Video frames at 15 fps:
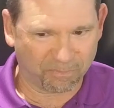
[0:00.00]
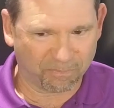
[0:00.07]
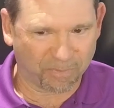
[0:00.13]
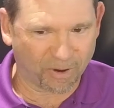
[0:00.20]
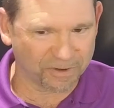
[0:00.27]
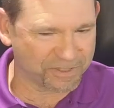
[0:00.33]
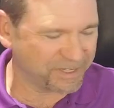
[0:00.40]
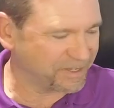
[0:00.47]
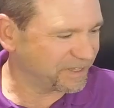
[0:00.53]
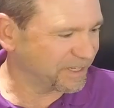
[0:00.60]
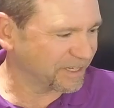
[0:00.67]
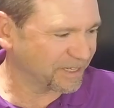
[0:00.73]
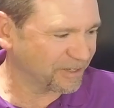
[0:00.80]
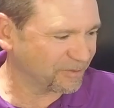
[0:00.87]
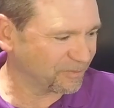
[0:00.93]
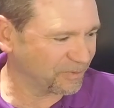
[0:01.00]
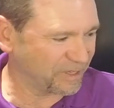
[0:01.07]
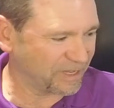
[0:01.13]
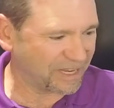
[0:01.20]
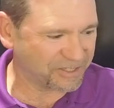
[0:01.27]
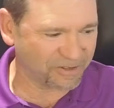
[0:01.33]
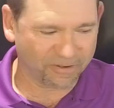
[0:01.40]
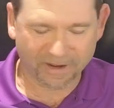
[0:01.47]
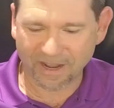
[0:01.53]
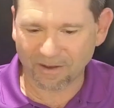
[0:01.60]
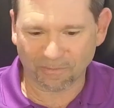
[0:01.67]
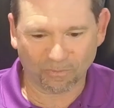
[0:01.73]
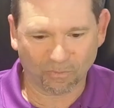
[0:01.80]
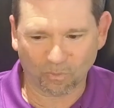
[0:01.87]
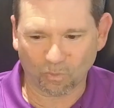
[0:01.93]
bartending, when I started
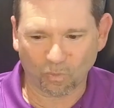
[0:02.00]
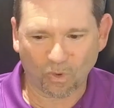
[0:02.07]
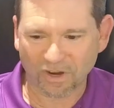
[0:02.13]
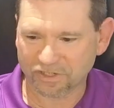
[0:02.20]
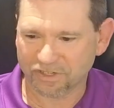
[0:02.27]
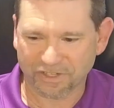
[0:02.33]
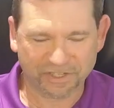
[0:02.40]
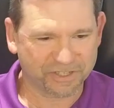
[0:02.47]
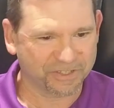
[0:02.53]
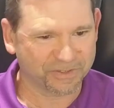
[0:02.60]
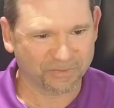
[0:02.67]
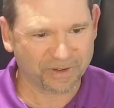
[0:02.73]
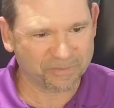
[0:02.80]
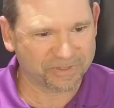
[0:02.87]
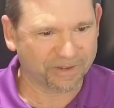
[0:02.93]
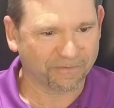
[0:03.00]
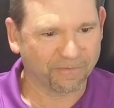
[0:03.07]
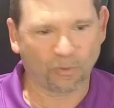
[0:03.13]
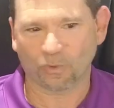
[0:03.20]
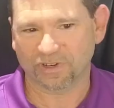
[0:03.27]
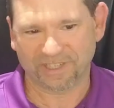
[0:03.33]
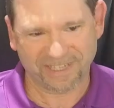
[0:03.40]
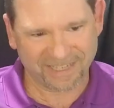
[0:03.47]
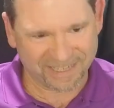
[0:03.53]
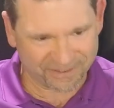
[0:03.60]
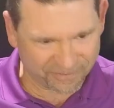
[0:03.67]
out washing dishes when I was 14.